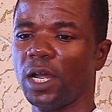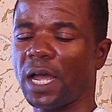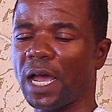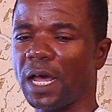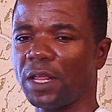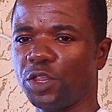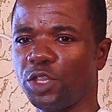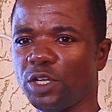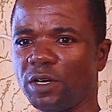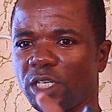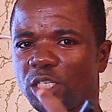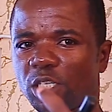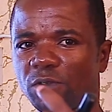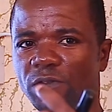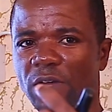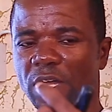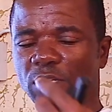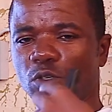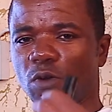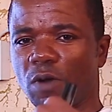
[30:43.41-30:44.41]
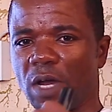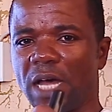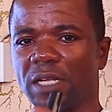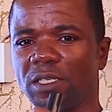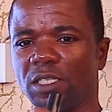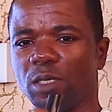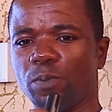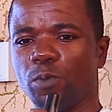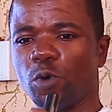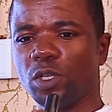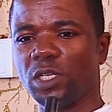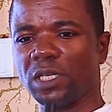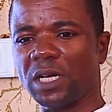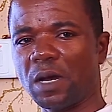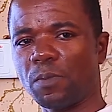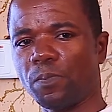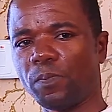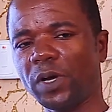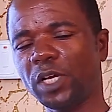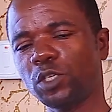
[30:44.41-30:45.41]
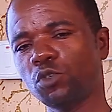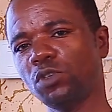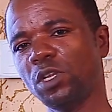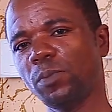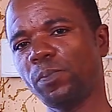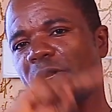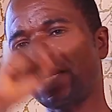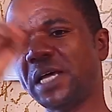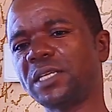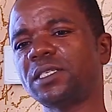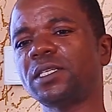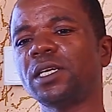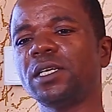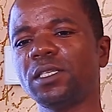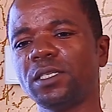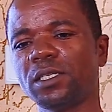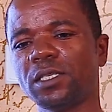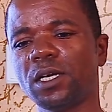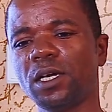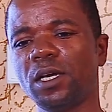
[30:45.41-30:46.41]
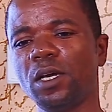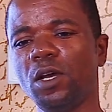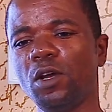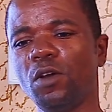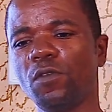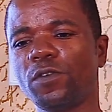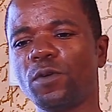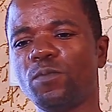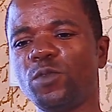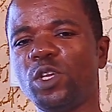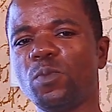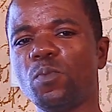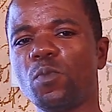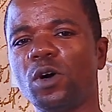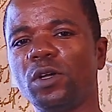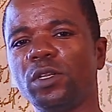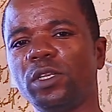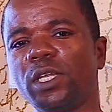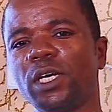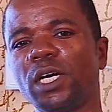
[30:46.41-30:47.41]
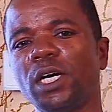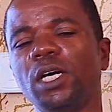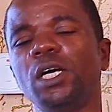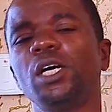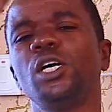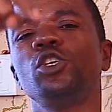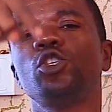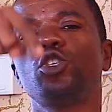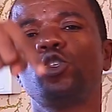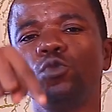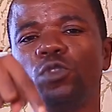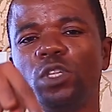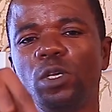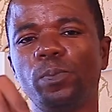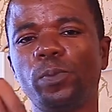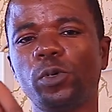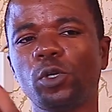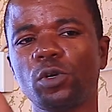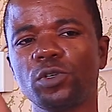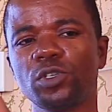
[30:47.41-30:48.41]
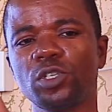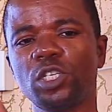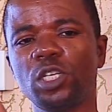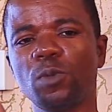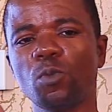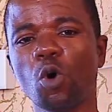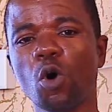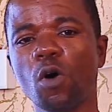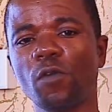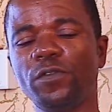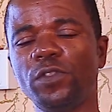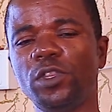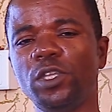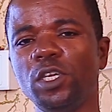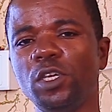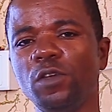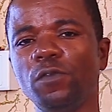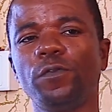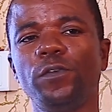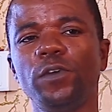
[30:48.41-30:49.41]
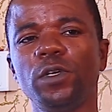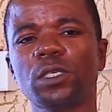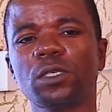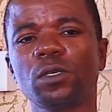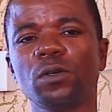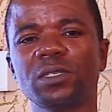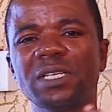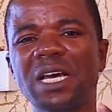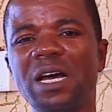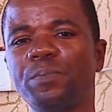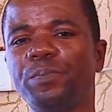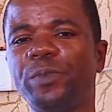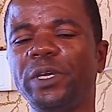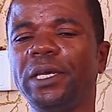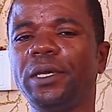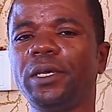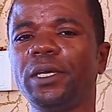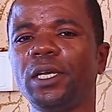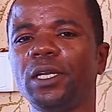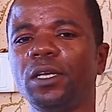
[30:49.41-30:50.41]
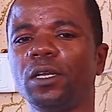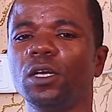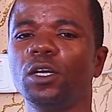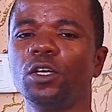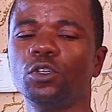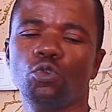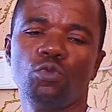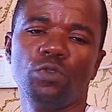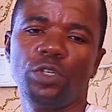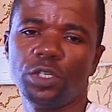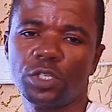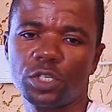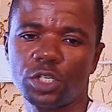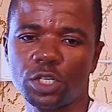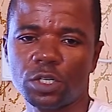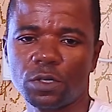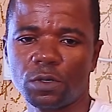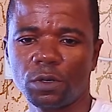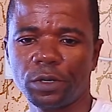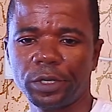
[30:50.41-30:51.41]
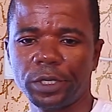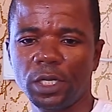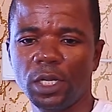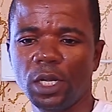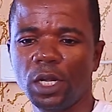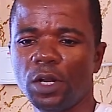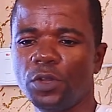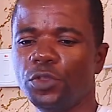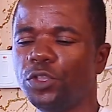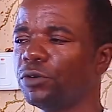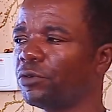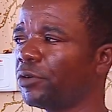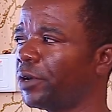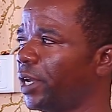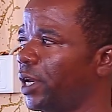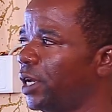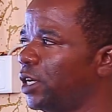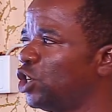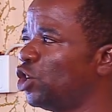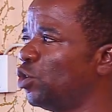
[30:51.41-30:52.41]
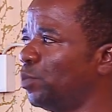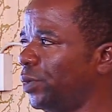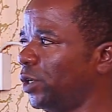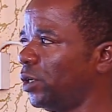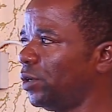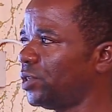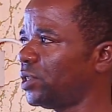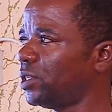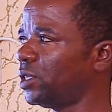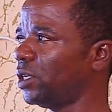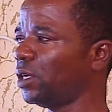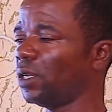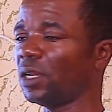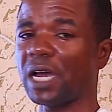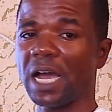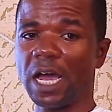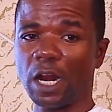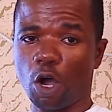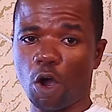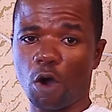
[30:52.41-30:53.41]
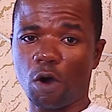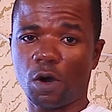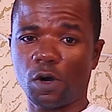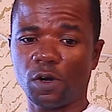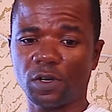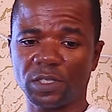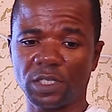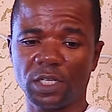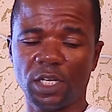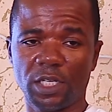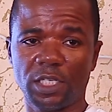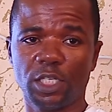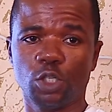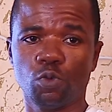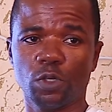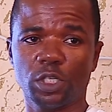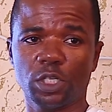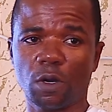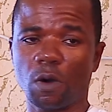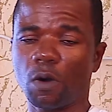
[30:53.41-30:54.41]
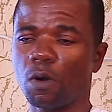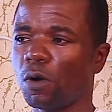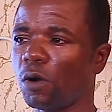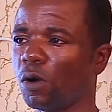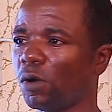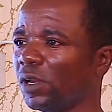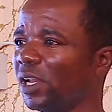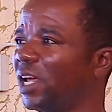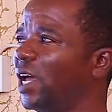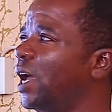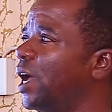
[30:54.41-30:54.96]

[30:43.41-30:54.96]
And the rhesus factor antibody can pass through the placenta from the mother to the bloodstream of the fetus and begin to destroy the red blood cell and cause a situation called